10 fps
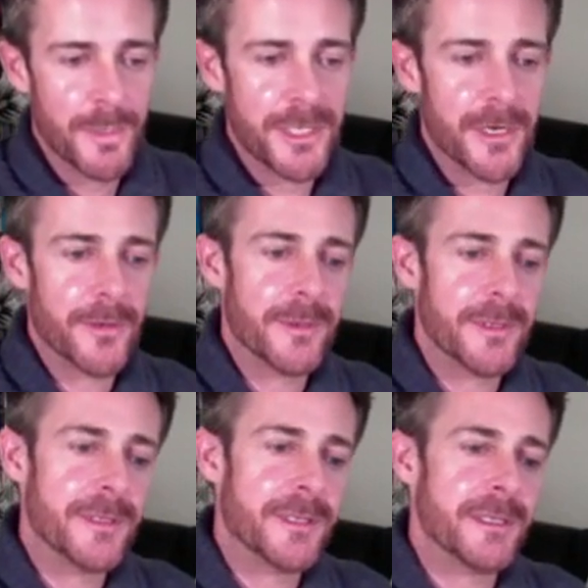But you
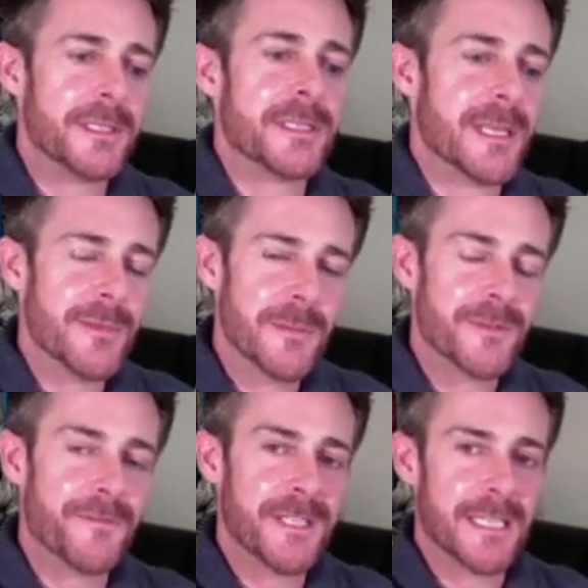know,
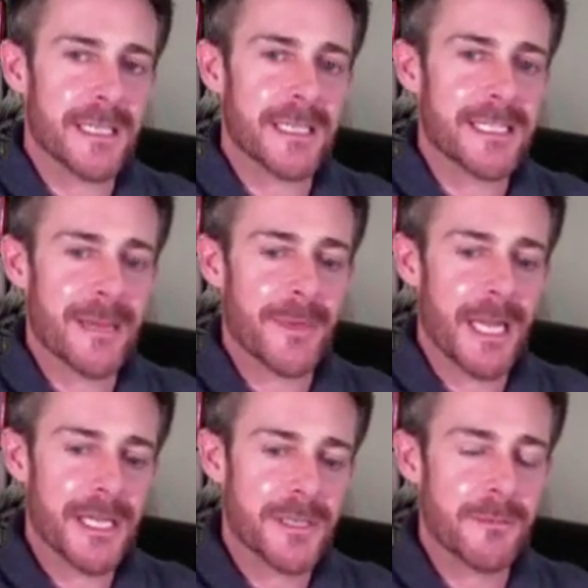sometimes a physical
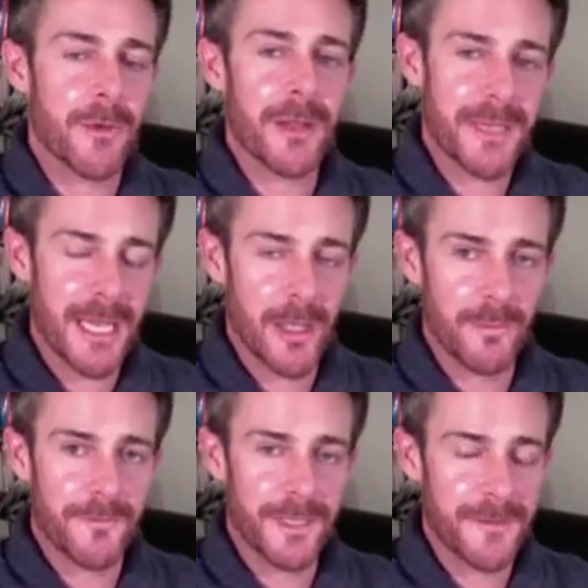examination might be
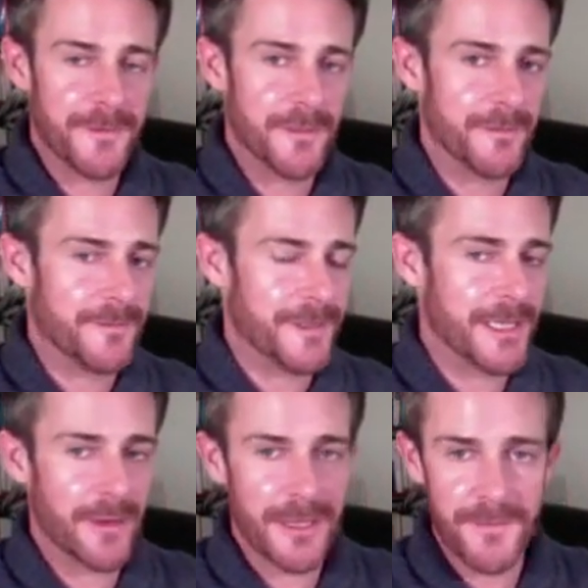helpful if you've,
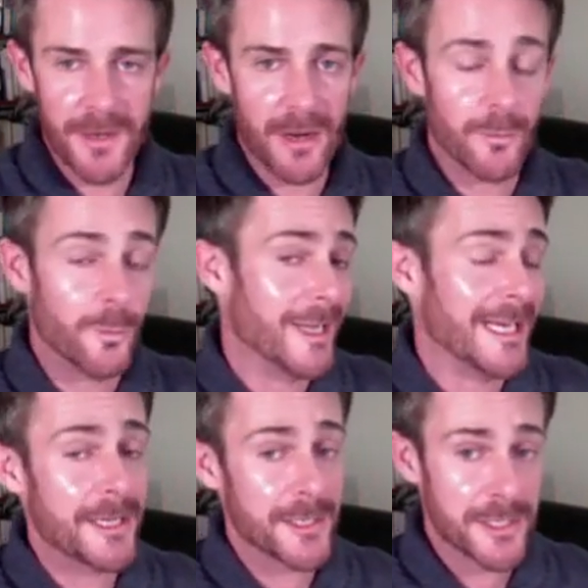you know, if you are
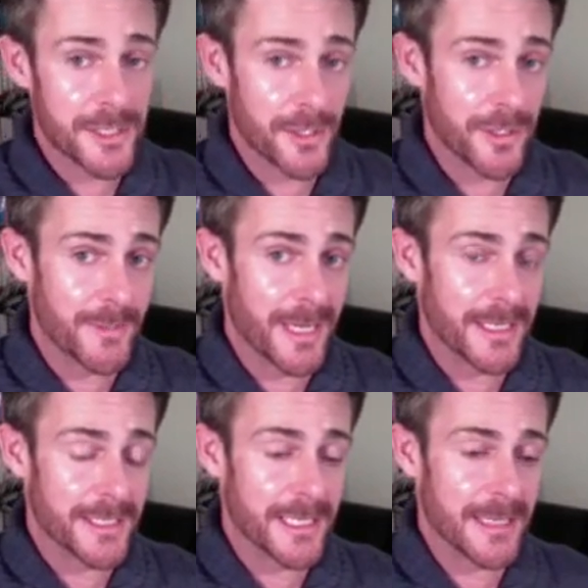really concerned
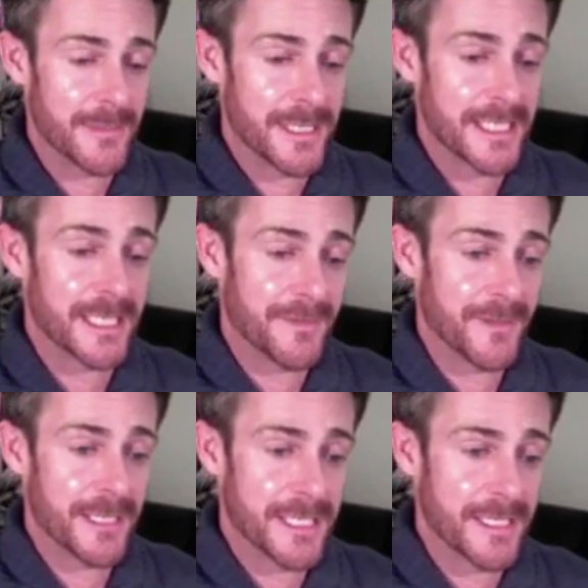about um,
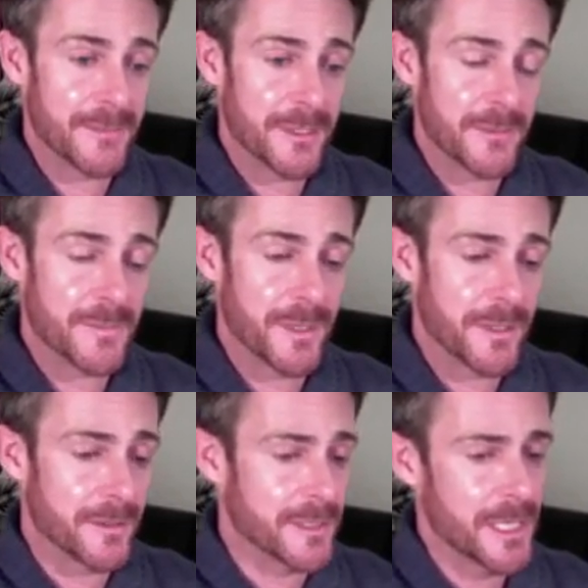significant symptoms,
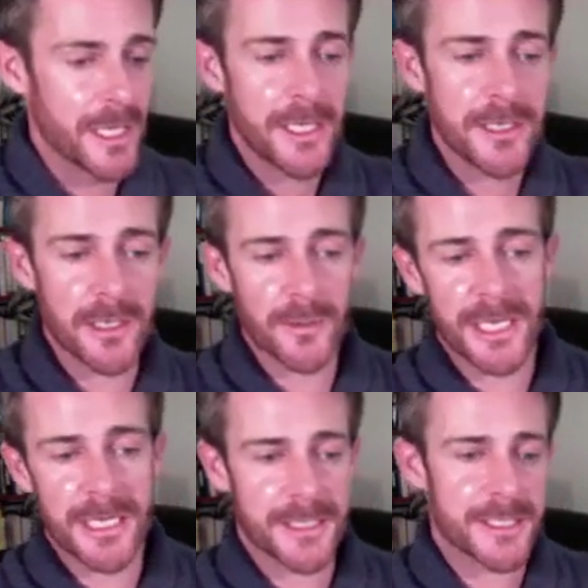because you know,
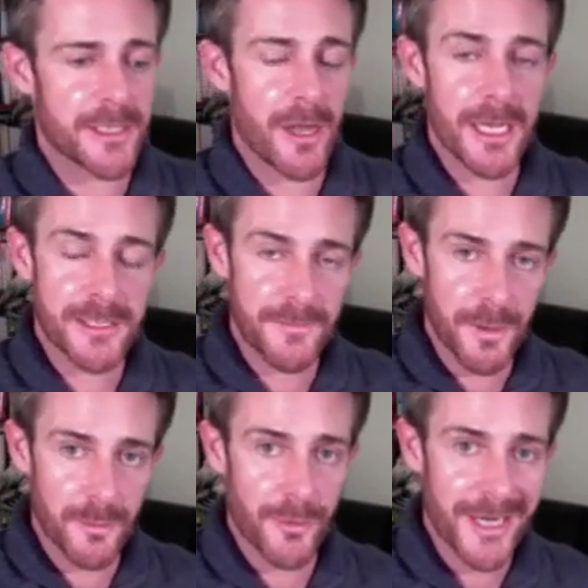looking at the size of
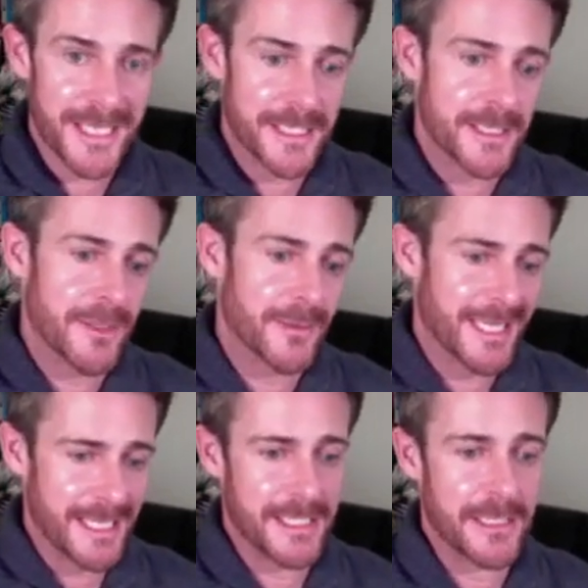your breasts, your
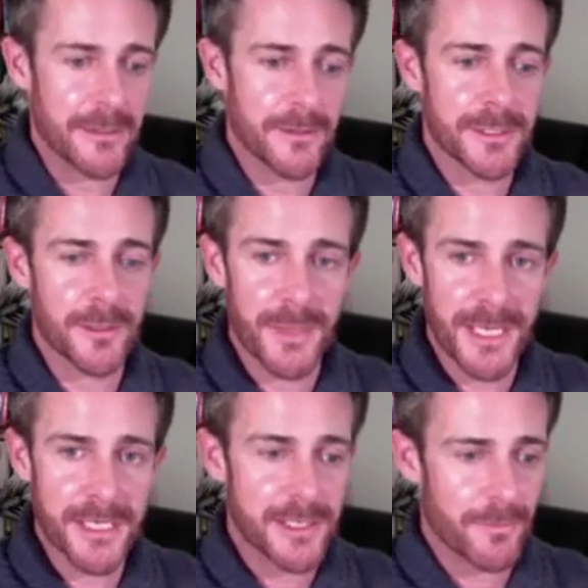testicles, your
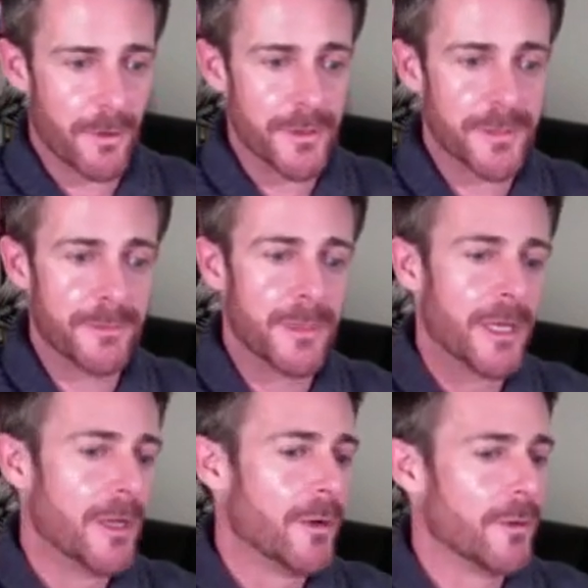penis, scrotum,
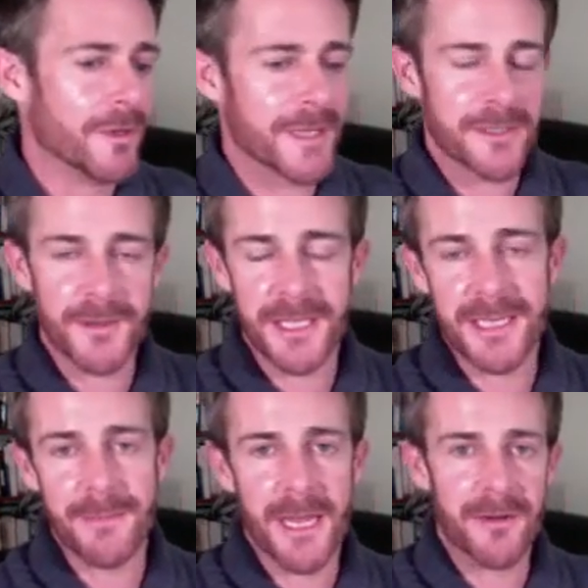all of that sort of thing,
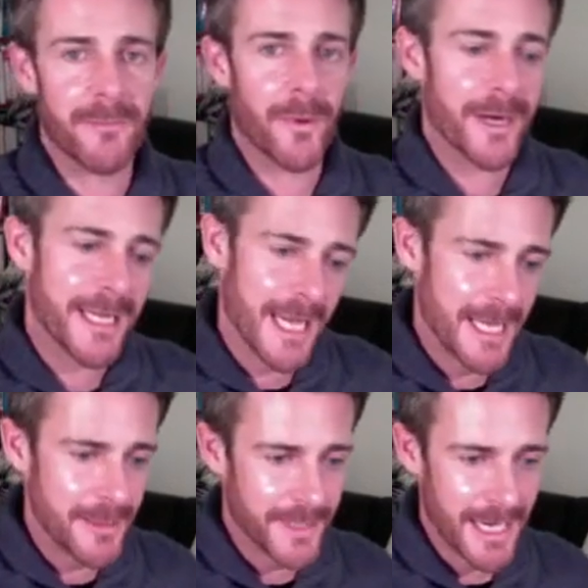the amount of body hair
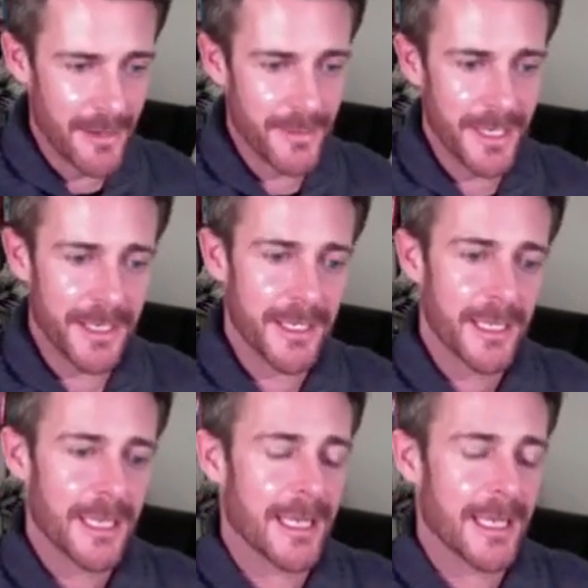you're carrying,